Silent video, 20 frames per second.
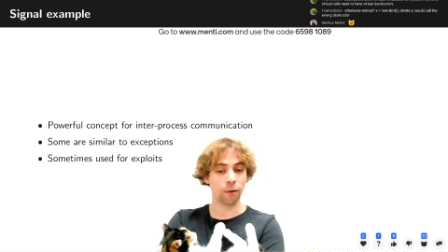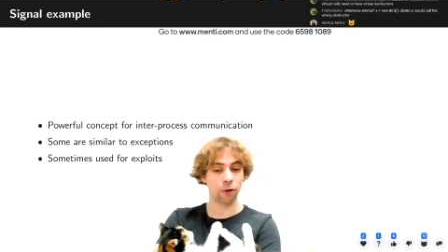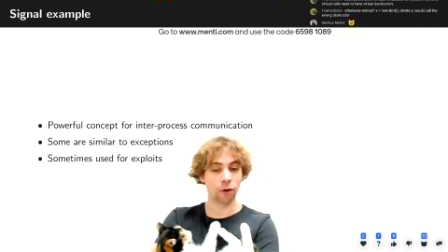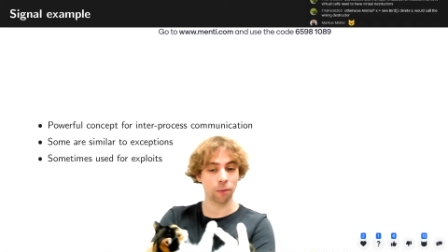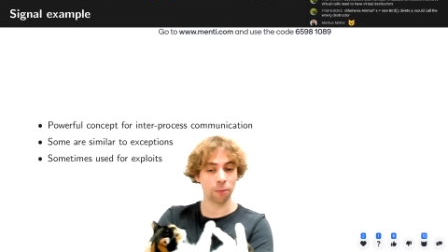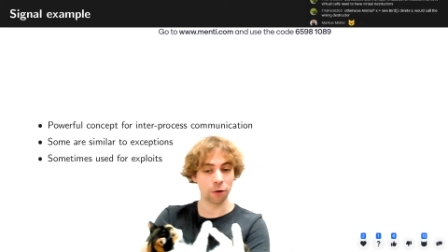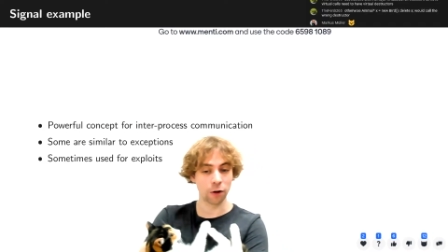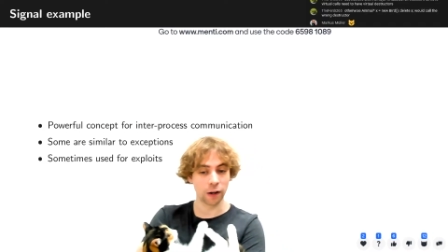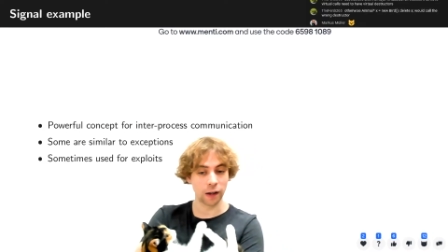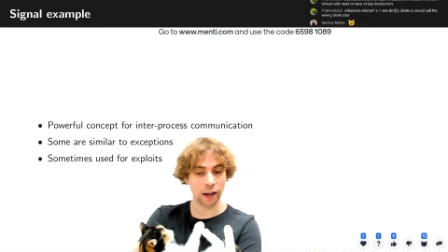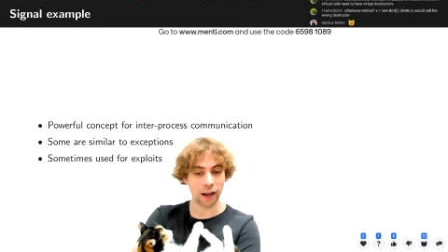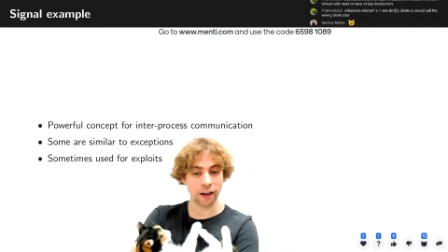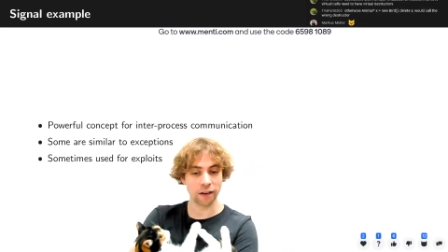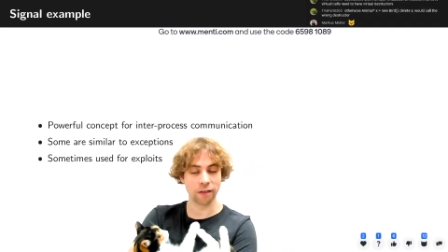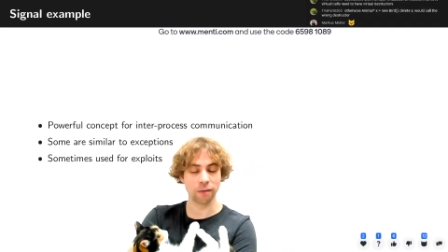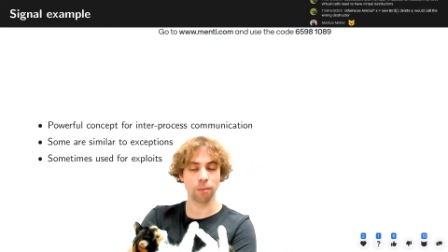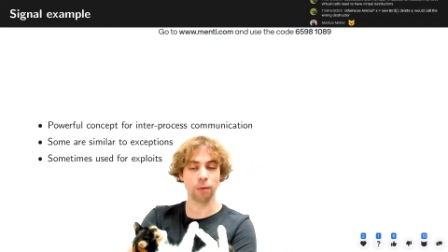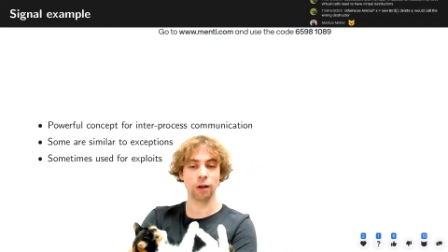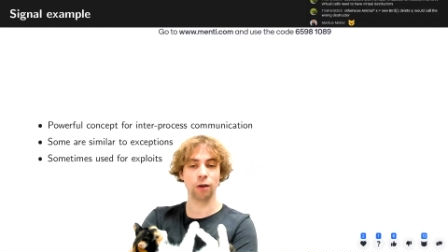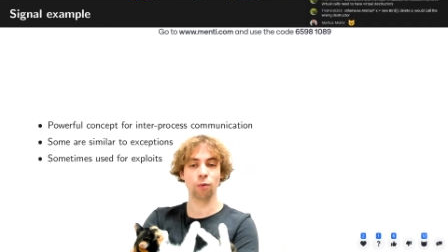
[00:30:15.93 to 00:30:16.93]

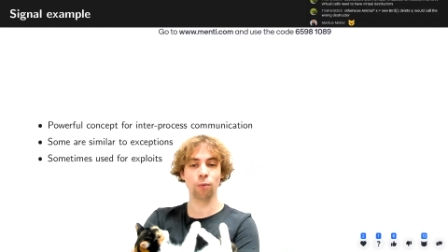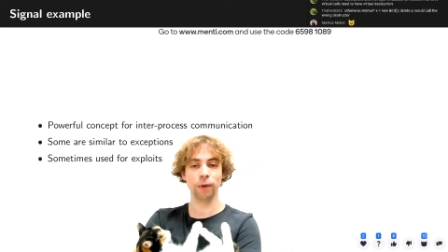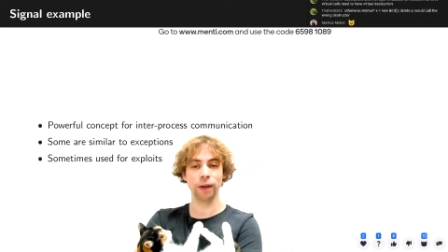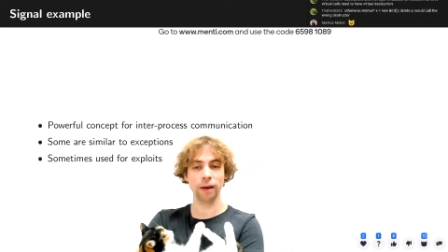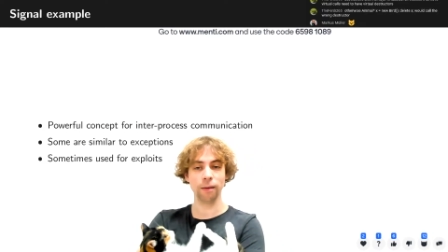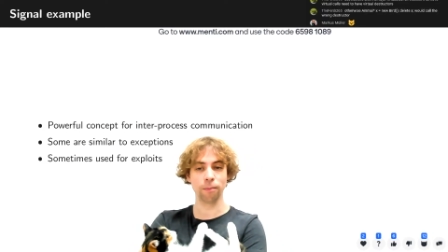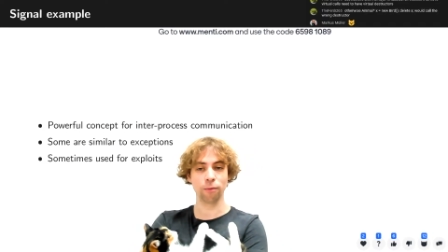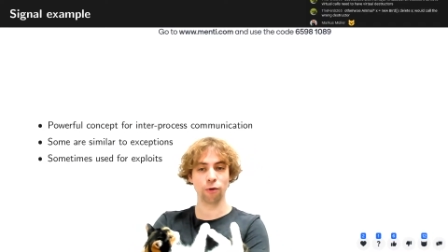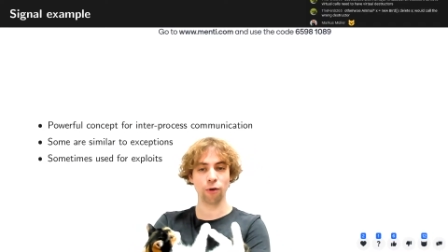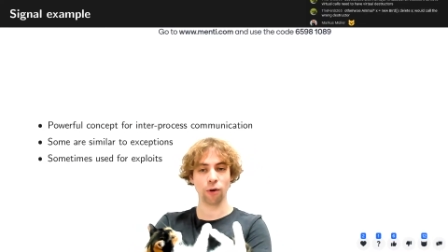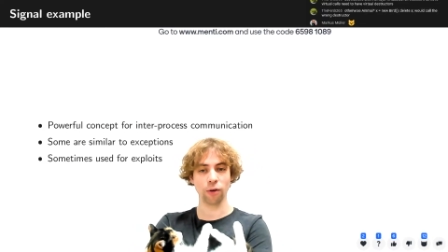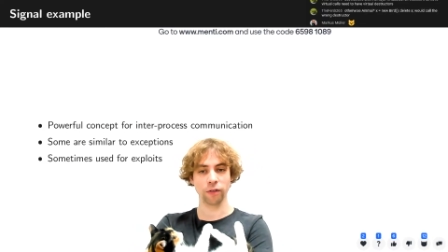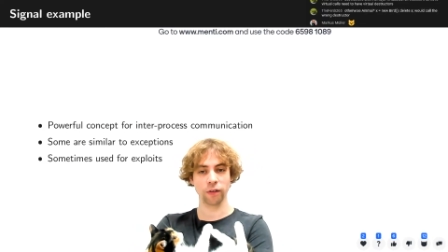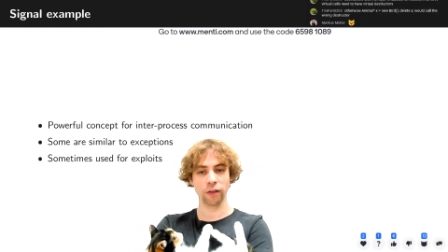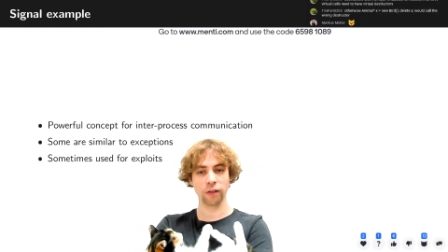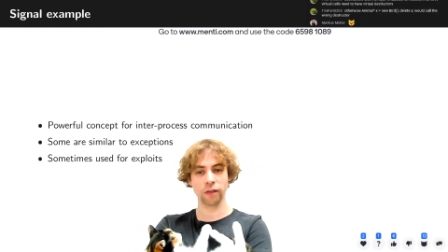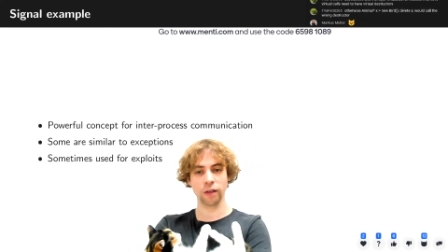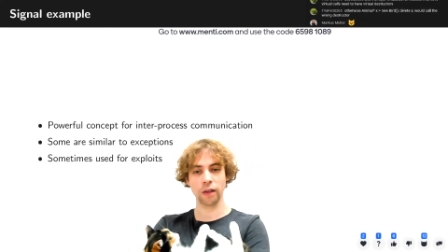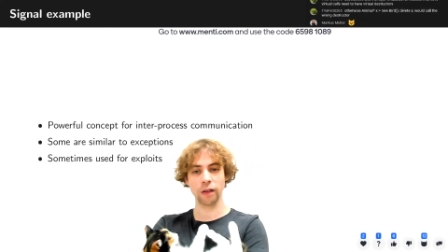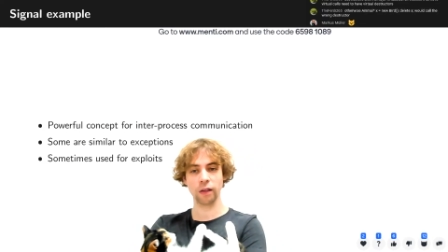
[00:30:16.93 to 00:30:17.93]
communication between
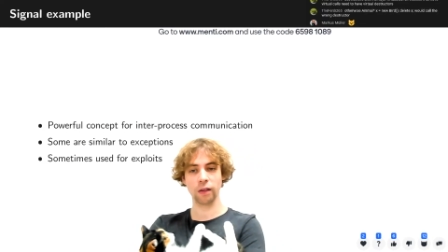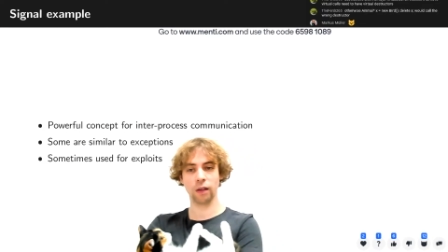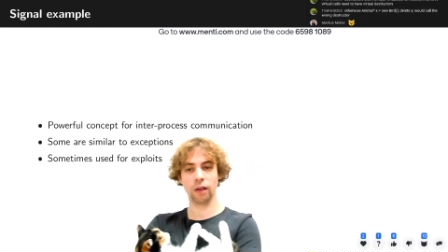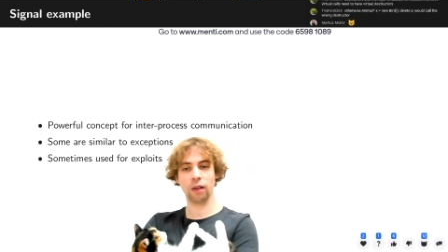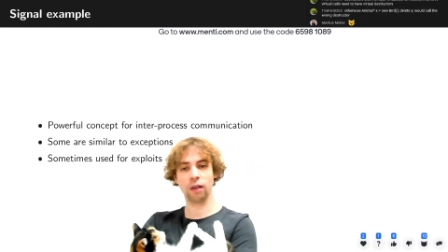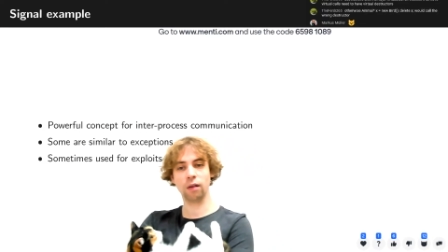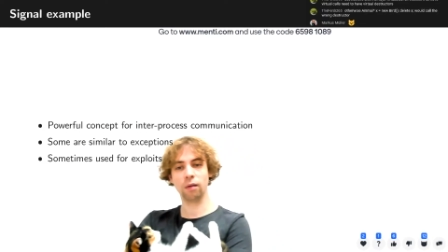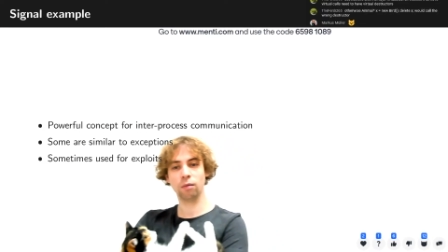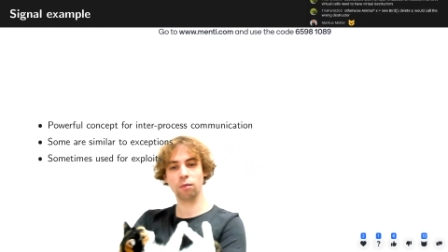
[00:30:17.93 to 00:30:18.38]
processes,